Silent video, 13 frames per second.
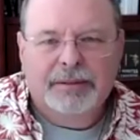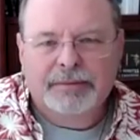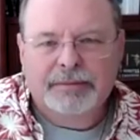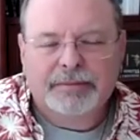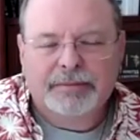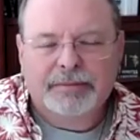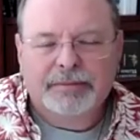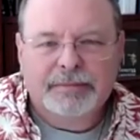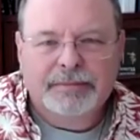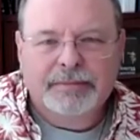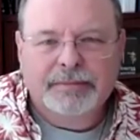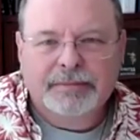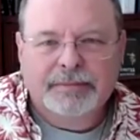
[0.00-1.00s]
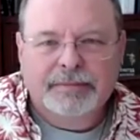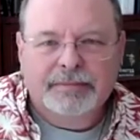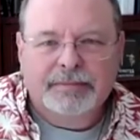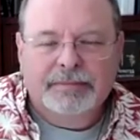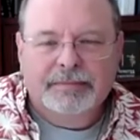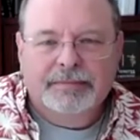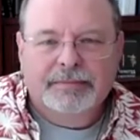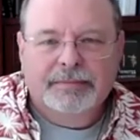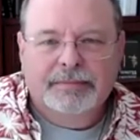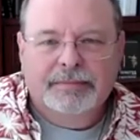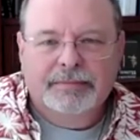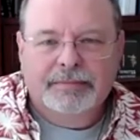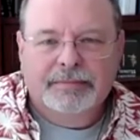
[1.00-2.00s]

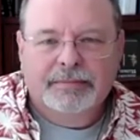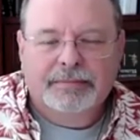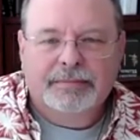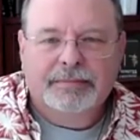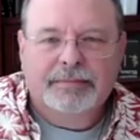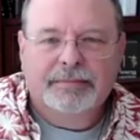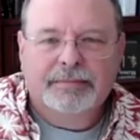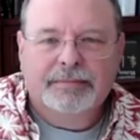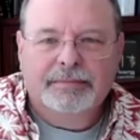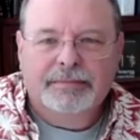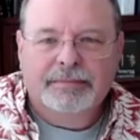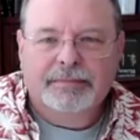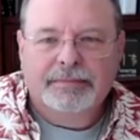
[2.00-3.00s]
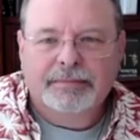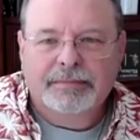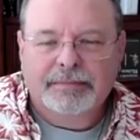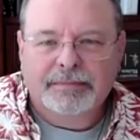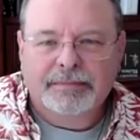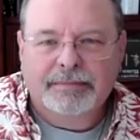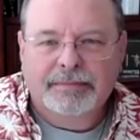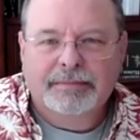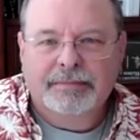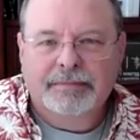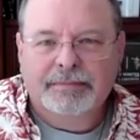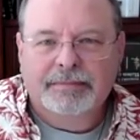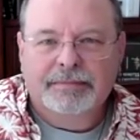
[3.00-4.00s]

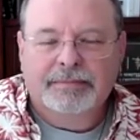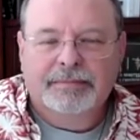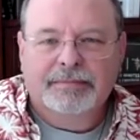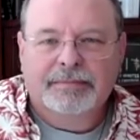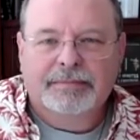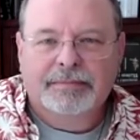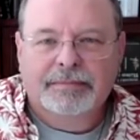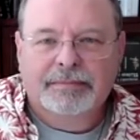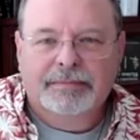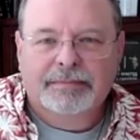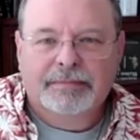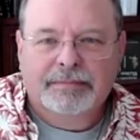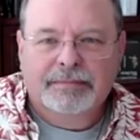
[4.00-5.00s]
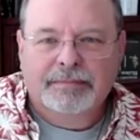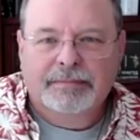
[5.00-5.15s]
This person isn't speaking.